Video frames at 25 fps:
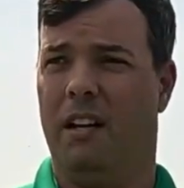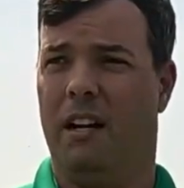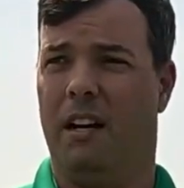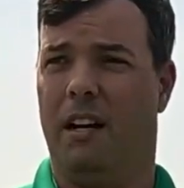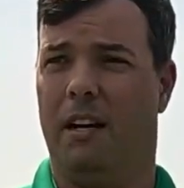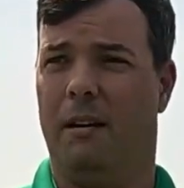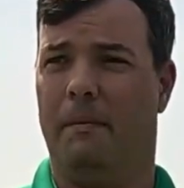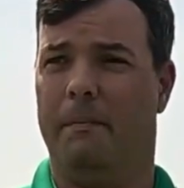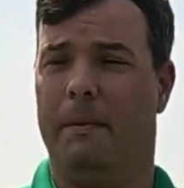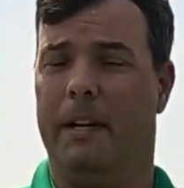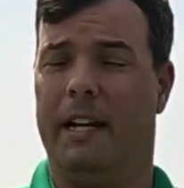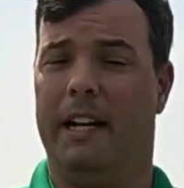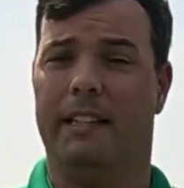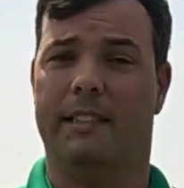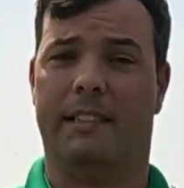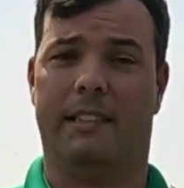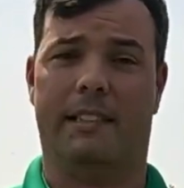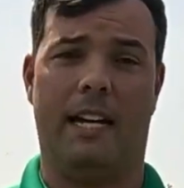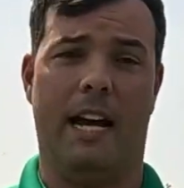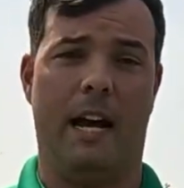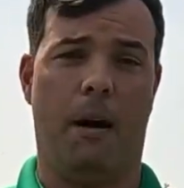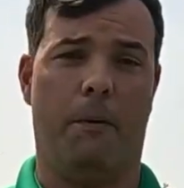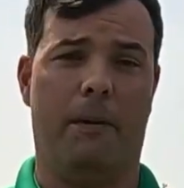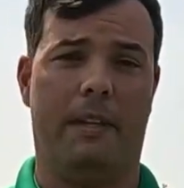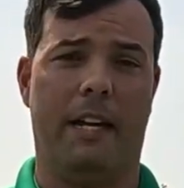Um, it's
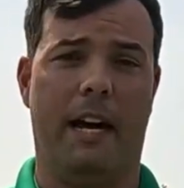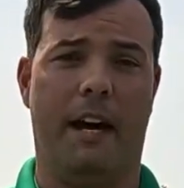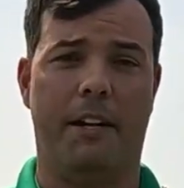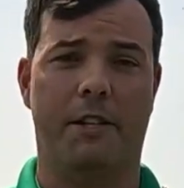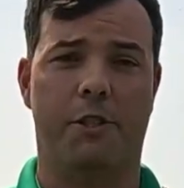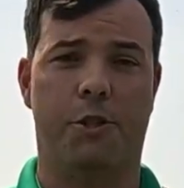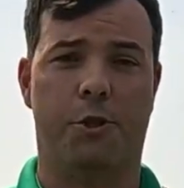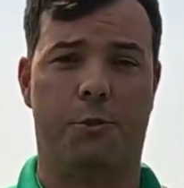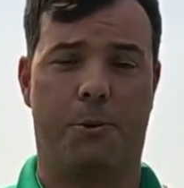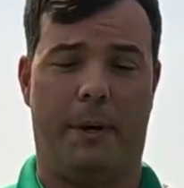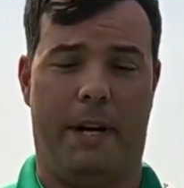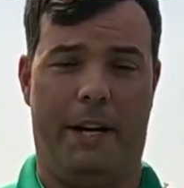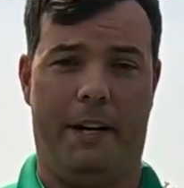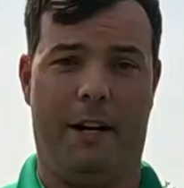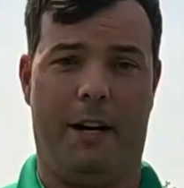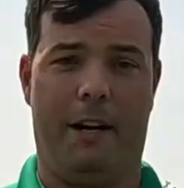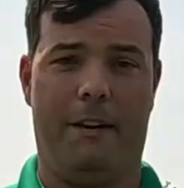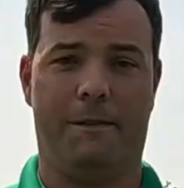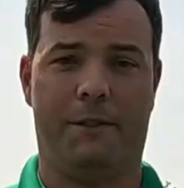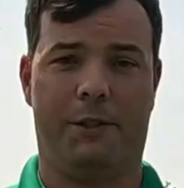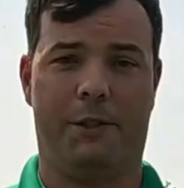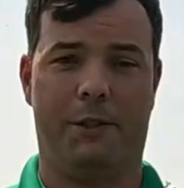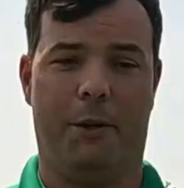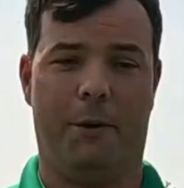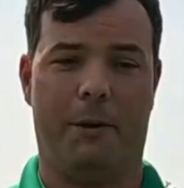not without its
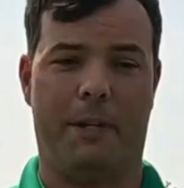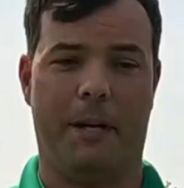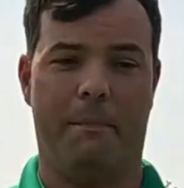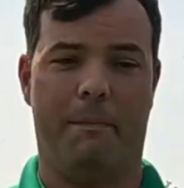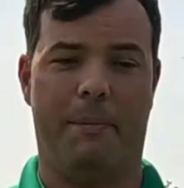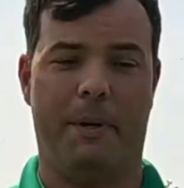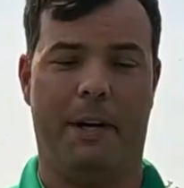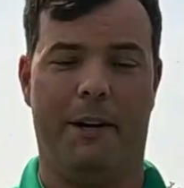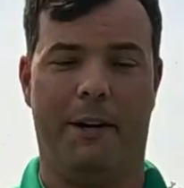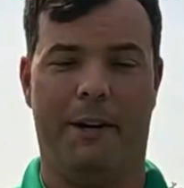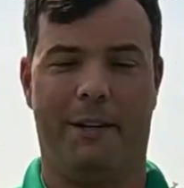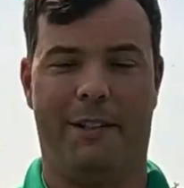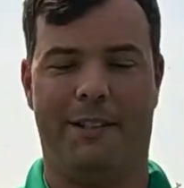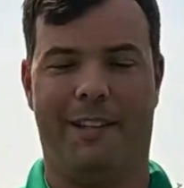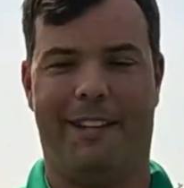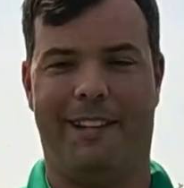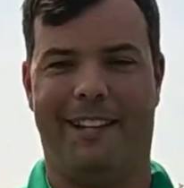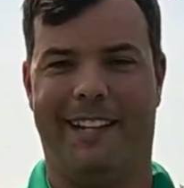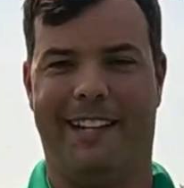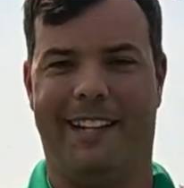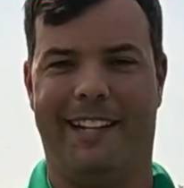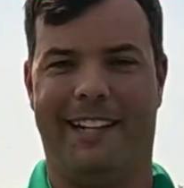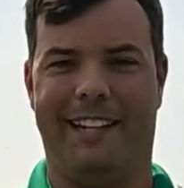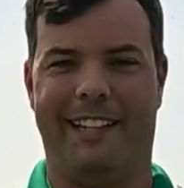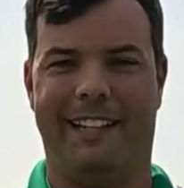trade-offs. So compared to
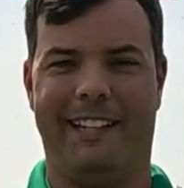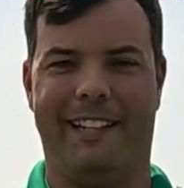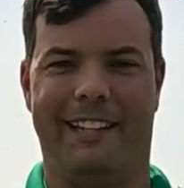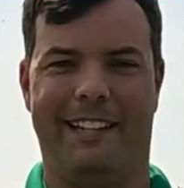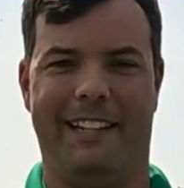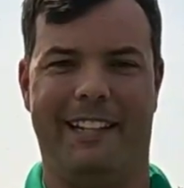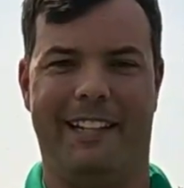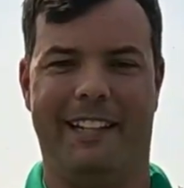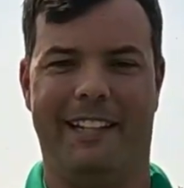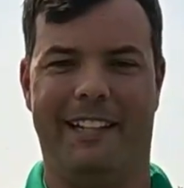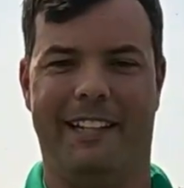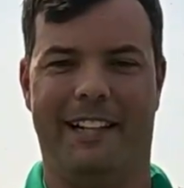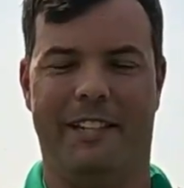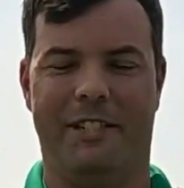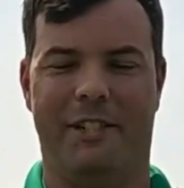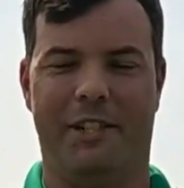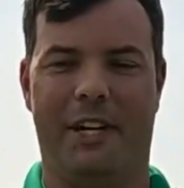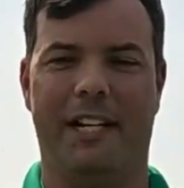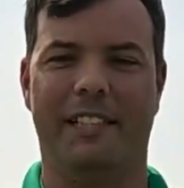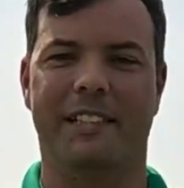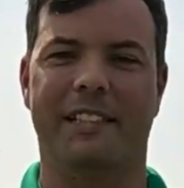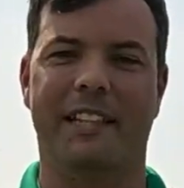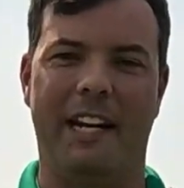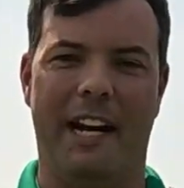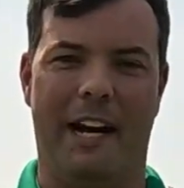the the
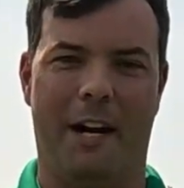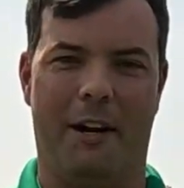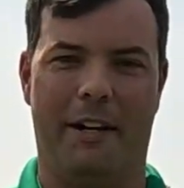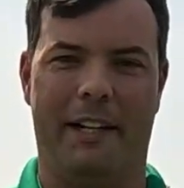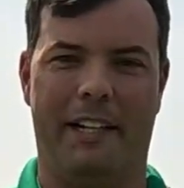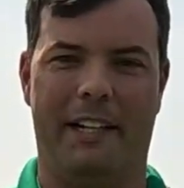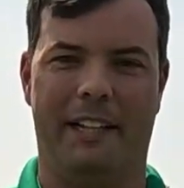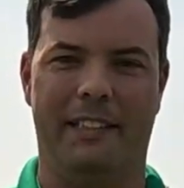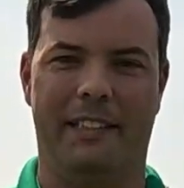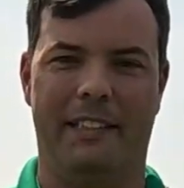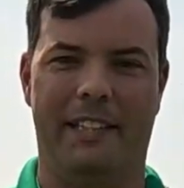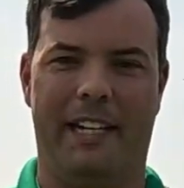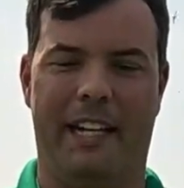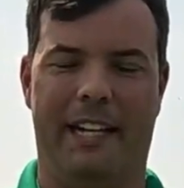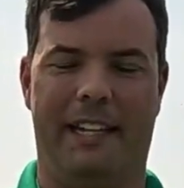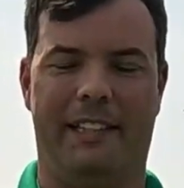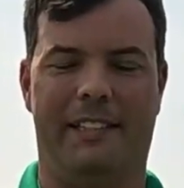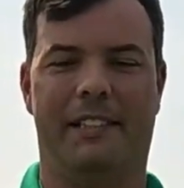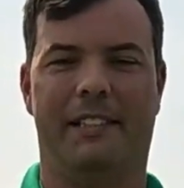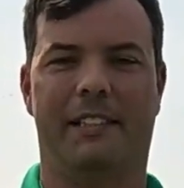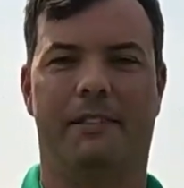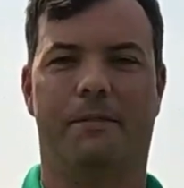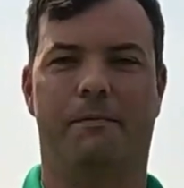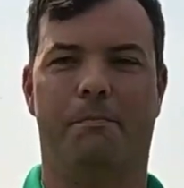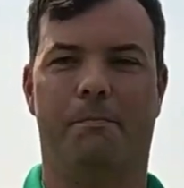adjacent areas,
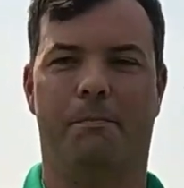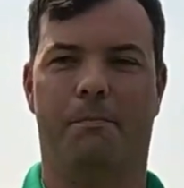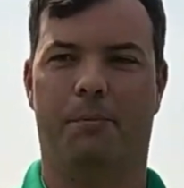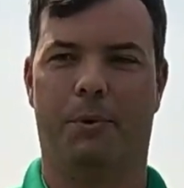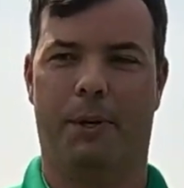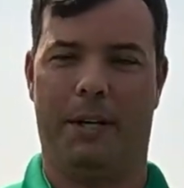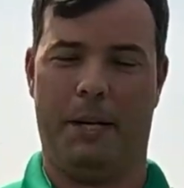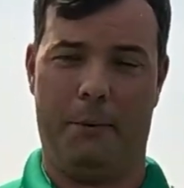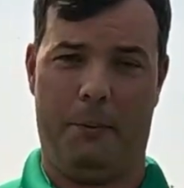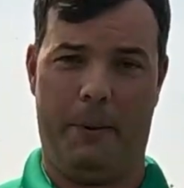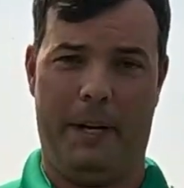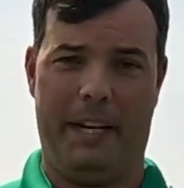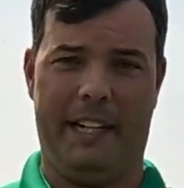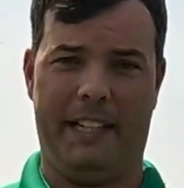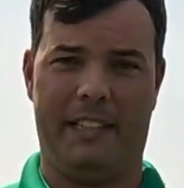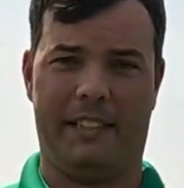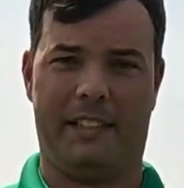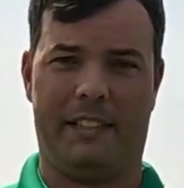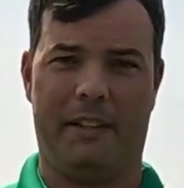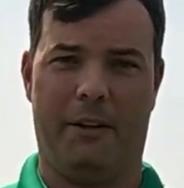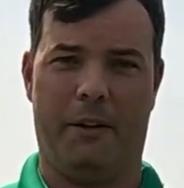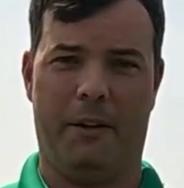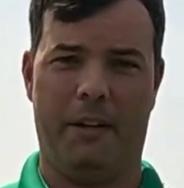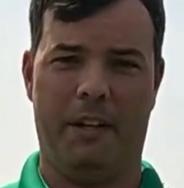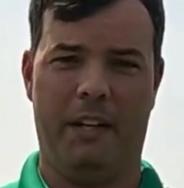it's pretty weedy
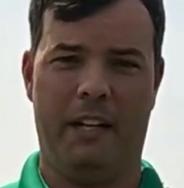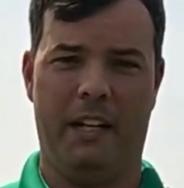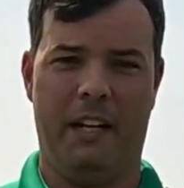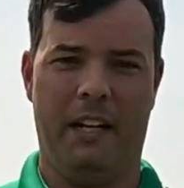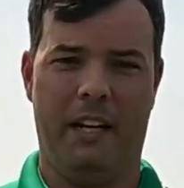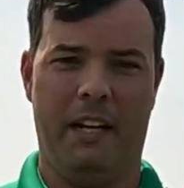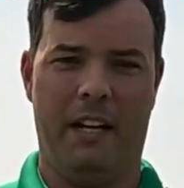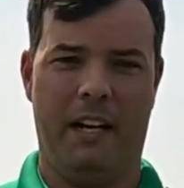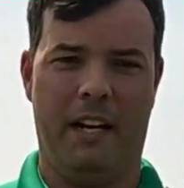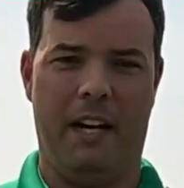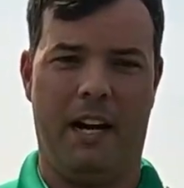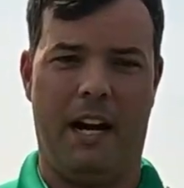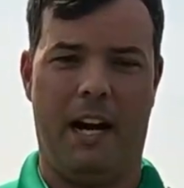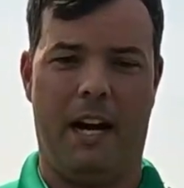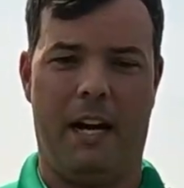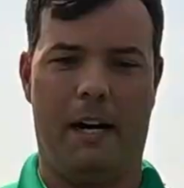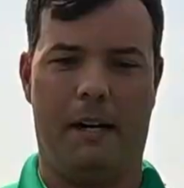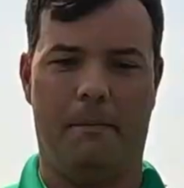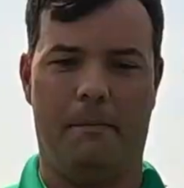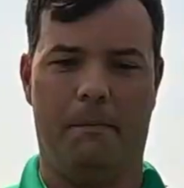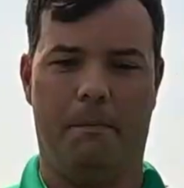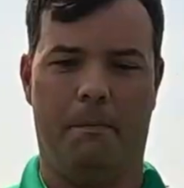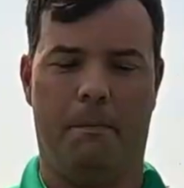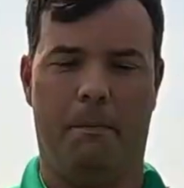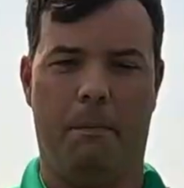still.
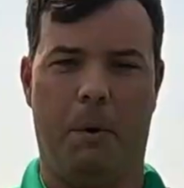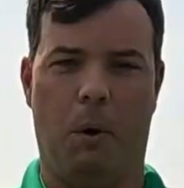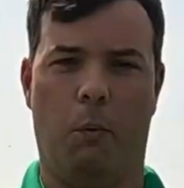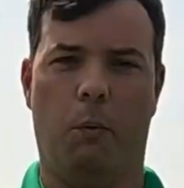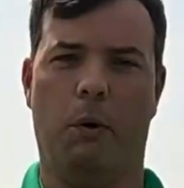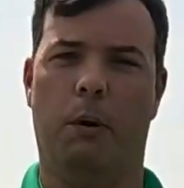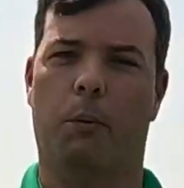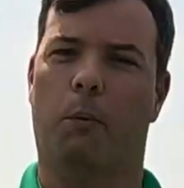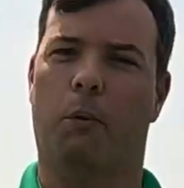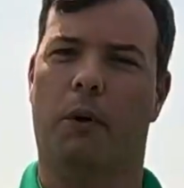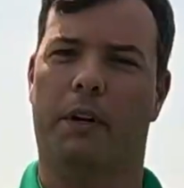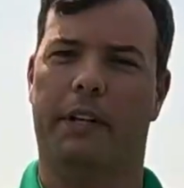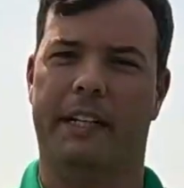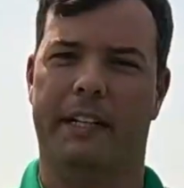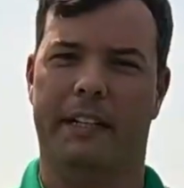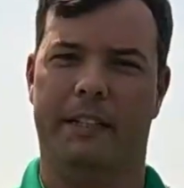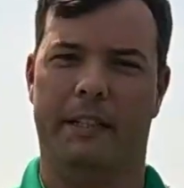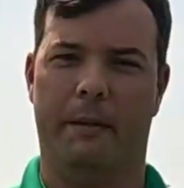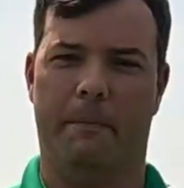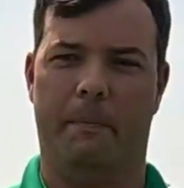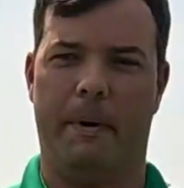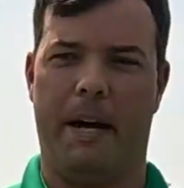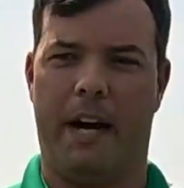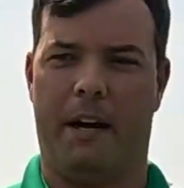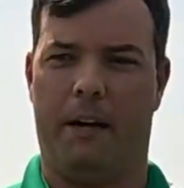Um, but we're working
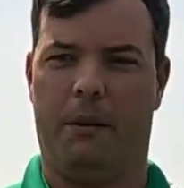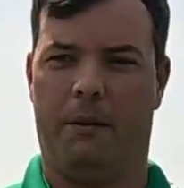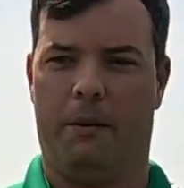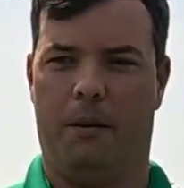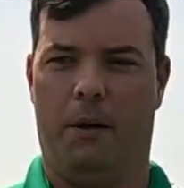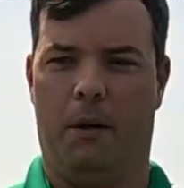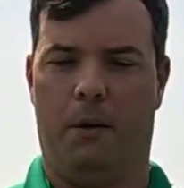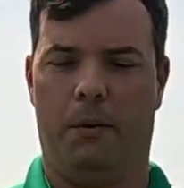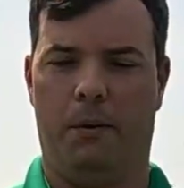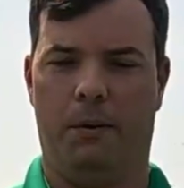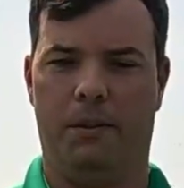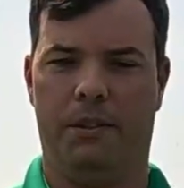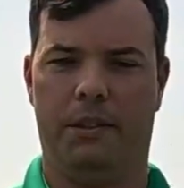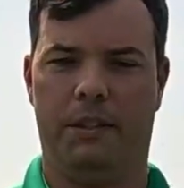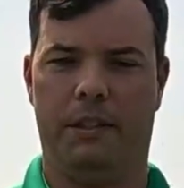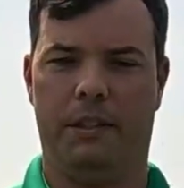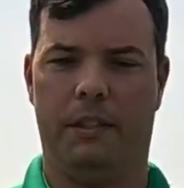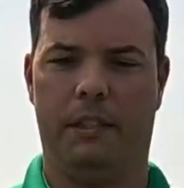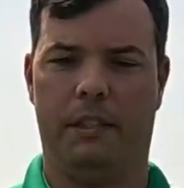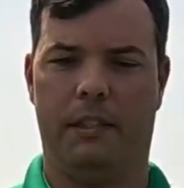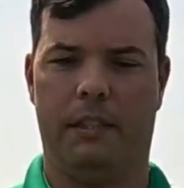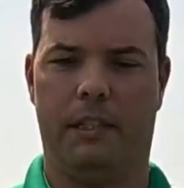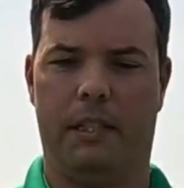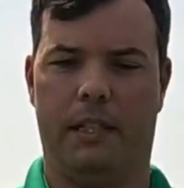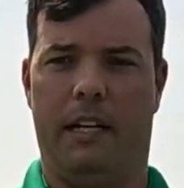to battle
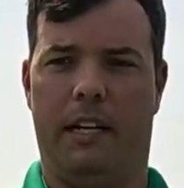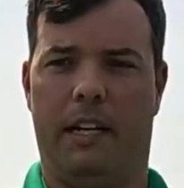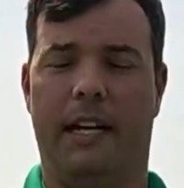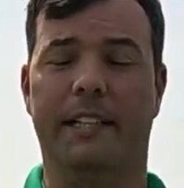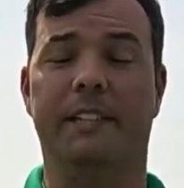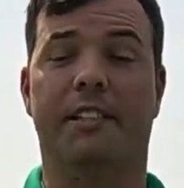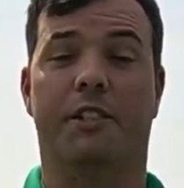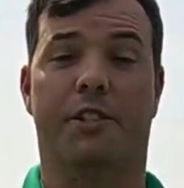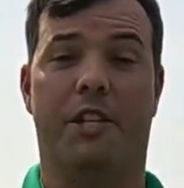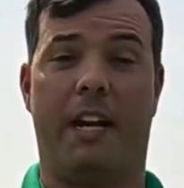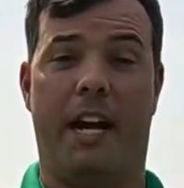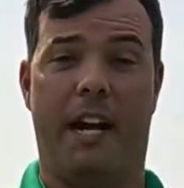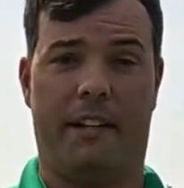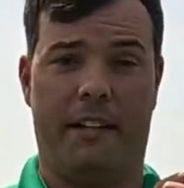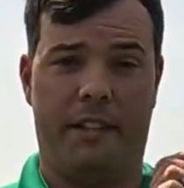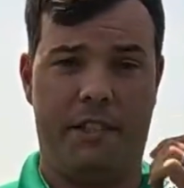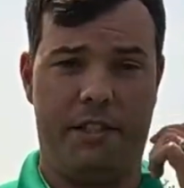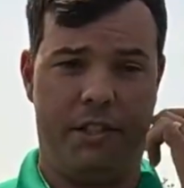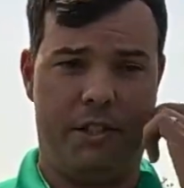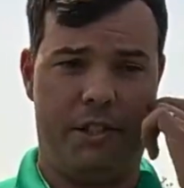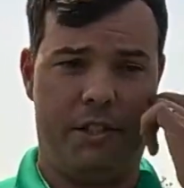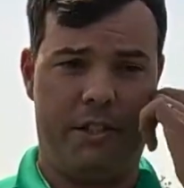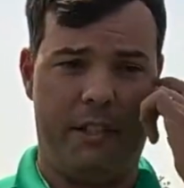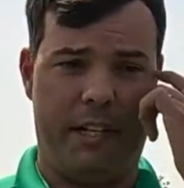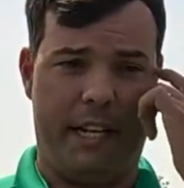those. It's a
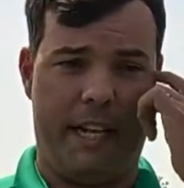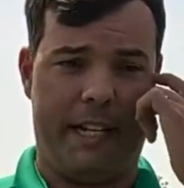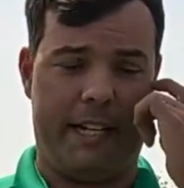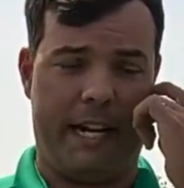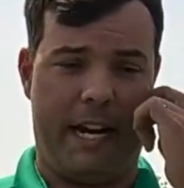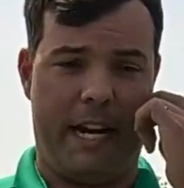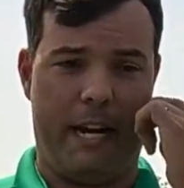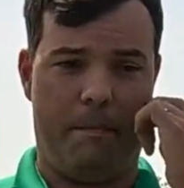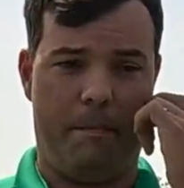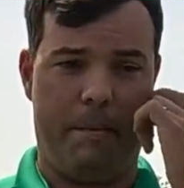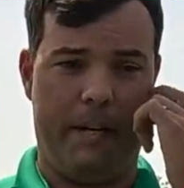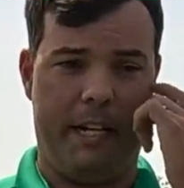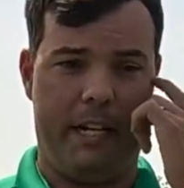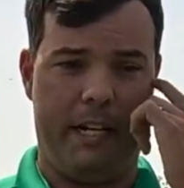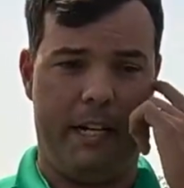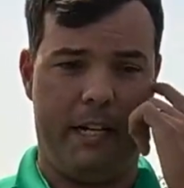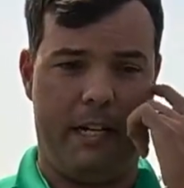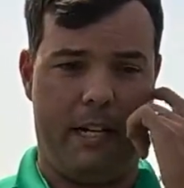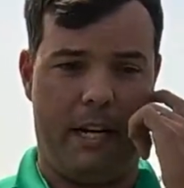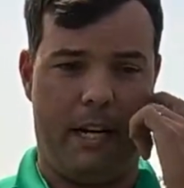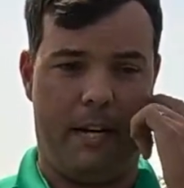challenge. It can be.